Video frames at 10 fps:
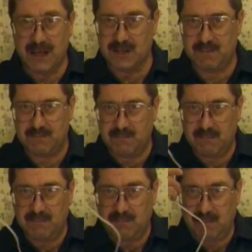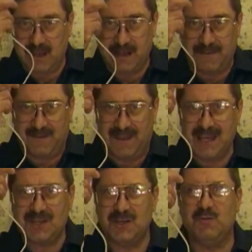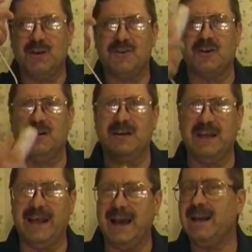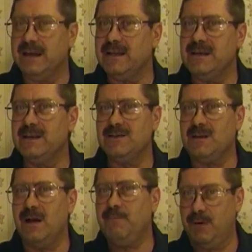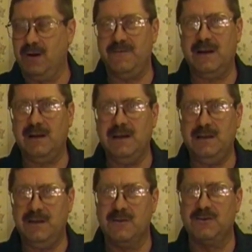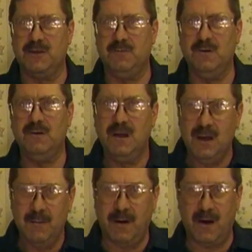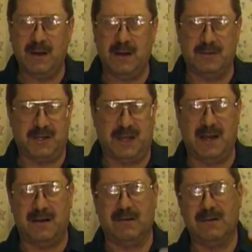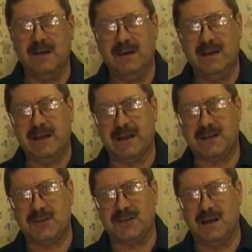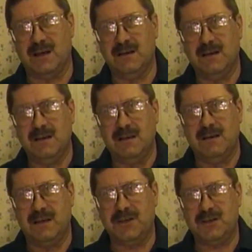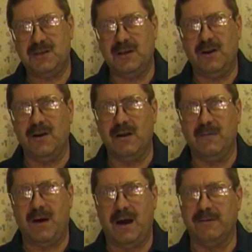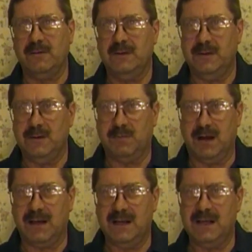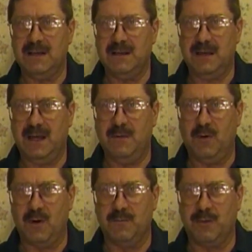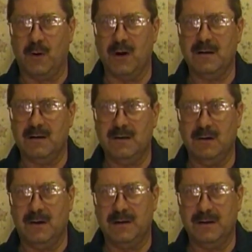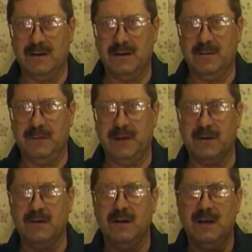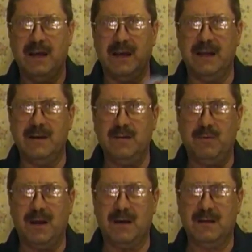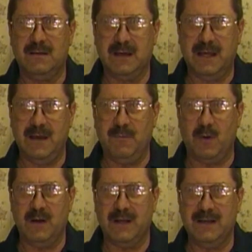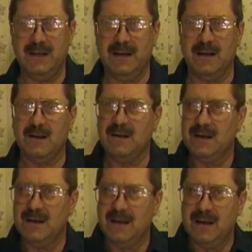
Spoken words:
As if this is what you're looking at, it is a perfectly usable barcode scanner. It's this is the early model. You plug it into the keyboard port onto your computer, and then you plug the keyboard into here,